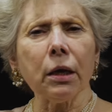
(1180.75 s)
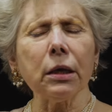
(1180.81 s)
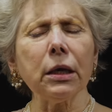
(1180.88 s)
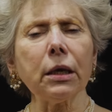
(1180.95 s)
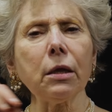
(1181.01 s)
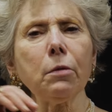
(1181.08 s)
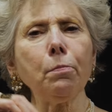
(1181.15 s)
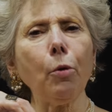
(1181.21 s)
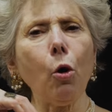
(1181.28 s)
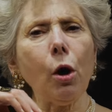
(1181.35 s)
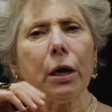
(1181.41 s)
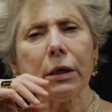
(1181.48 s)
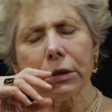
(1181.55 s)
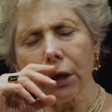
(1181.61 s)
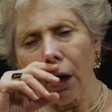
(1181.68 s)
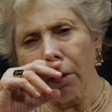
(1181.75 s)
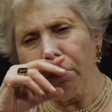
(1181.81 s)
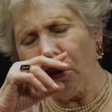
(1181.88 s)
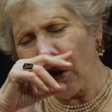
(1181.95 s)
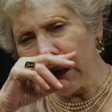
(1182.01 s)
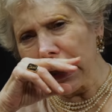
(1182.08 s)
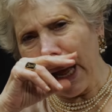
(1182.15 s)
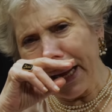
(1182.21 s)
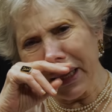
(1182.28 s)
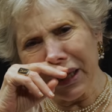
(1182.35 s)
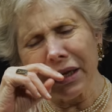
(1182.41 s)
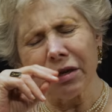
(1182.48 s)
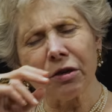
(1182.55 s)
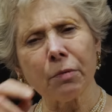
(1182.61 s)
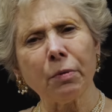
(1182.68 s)
little boys are more
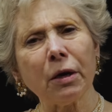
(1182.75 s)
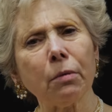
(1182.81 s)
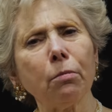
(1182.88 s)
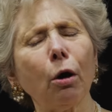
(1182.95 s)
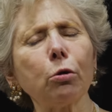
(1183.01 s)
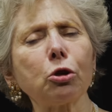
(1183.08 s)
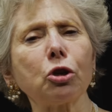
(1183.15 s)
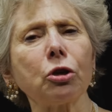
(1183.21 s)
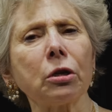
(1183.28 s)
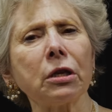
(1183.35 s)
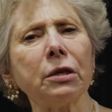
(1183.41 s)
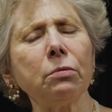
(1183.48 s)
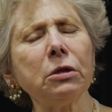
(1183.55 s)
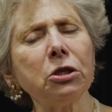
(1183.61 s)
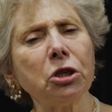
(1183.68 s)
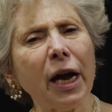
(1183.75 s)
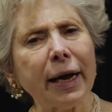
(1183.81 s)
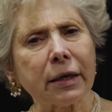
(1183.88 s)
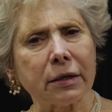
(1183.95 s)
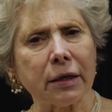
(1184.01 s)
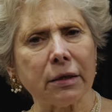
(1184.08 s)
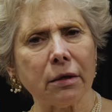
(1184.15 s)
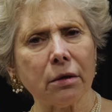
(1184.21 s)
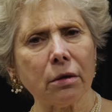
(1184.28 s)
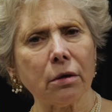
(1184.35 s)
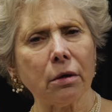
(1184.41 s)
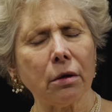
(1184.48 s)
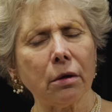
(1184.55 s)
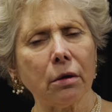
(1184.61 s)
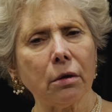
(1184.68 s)
likely to be emotionally rejected
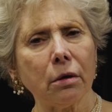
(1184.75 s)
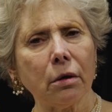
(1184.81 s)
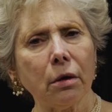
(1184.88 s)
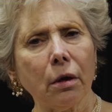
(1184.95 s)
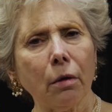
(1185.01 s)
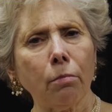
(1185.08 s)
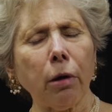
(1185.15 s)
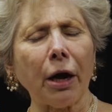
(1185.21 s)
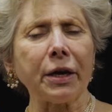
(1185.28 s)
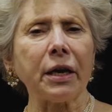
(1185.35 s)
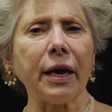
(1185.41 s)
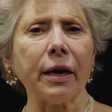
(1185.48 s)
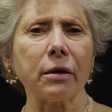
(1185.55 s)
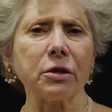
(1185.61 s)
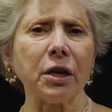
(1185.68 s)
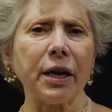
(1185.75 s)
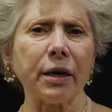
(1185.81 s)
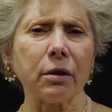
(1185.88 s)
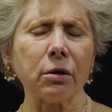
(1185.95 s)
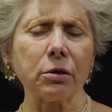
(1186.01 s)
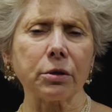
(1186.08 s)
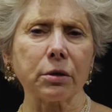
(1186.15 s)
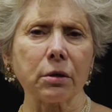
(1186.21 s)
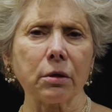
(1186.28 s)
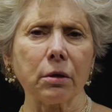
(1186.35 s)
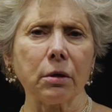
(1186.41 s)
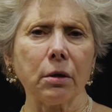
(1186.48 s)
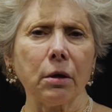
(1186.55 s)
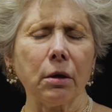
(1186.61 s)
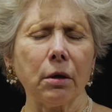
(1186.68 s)
by caretakers.
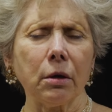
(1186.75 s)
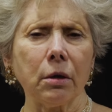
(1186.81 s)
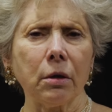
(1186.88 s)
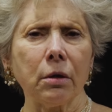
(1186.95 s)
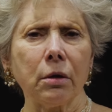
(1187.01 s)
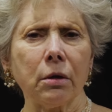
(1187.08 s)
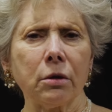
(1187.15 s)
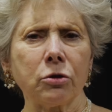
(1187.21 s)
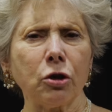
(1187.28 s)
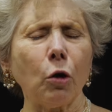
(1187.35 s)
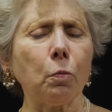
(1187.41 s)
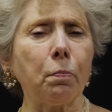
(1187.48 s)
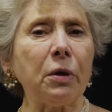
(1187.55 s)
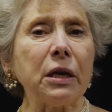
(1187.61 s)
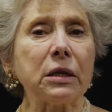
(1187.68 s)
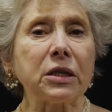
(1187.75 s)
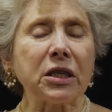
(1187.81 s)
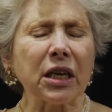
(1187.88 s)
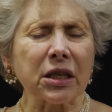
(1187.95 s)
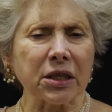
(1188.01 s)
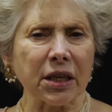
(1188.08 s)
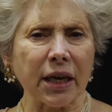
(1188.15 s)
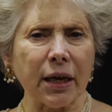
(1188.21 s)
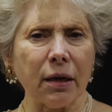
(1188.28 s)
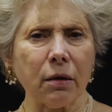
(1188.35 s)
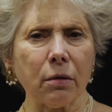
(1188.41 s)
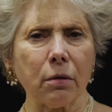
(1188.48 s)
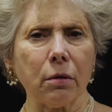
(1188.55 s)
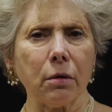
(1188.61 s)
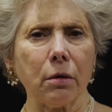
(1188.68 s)
Don't be a sissy.
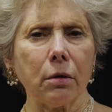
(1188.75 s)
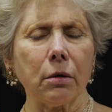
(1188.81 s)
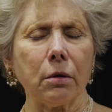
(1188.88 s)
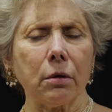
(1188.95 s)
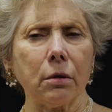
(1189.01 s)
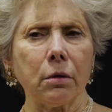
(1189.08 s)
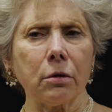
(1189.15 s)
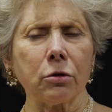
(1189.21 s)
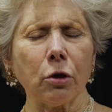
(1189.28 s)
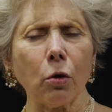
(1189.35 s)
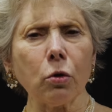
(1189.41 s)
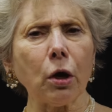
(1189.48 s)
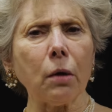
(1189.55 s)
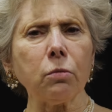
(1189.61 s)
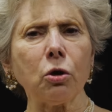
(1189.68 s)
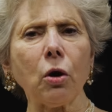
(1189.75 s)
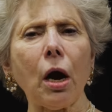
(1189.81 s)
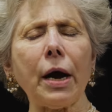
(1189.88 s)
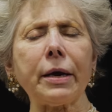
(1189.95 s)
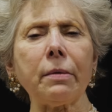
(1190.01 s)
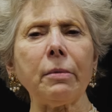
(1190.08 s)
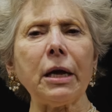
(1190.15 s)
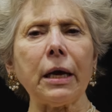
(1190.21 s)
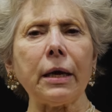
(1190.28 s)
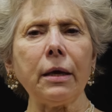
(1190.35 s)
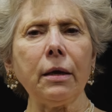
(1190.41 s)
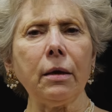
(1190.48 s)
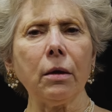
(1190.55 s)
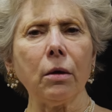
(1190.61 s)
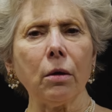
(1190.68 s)
Don't come crying to
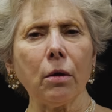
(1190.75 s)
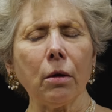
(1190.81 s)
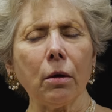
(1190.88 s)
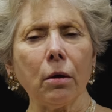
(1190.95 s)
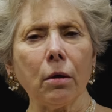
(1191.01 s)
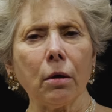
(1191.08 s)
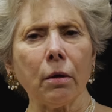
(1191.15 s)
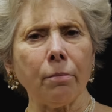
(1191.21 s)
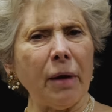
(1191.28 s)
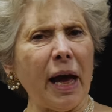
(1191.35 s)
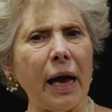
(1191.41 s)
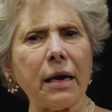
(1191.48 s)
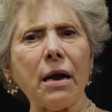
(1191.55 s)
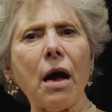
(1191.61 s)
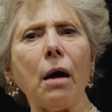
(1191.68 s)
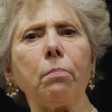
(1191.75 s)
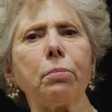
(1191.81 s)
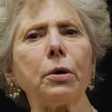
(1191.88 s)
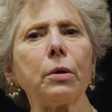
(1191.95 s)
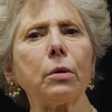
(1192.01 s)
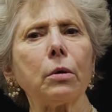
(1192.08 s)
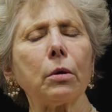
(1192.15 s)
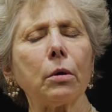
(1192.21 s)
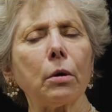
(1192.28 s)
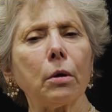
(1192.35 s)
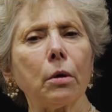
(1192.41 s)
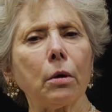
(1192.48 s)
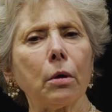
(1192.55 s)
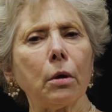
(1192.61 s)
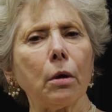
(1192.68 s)
me. Man up,
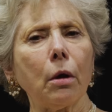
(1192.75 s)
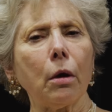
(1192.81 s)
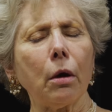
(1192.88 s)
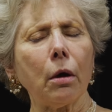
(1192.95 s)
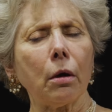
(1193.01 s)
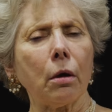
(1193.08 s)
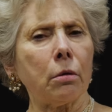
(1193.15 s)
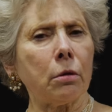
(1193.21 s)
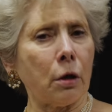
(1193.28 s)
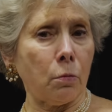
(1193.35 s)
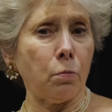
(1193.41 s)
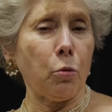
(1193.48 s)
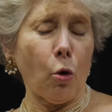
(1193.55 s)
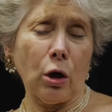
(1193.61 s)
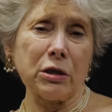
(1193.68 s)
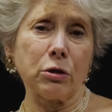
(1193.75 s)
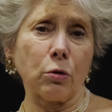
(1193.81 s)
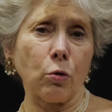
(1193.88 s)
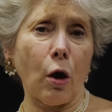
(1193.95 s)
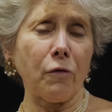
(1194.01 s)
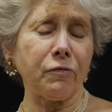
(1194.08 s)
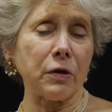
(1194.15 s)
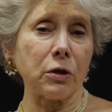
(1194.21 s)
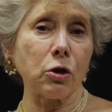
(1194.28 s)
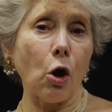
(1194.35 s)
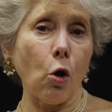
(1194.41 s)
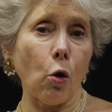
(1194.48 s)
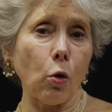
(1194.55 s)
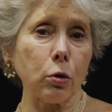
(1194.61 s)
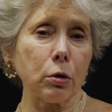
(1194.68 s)
little boys are often
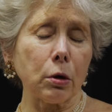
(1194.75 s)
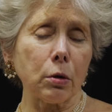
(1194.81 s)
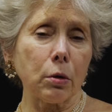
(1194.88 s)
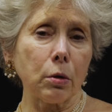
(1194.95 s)
told.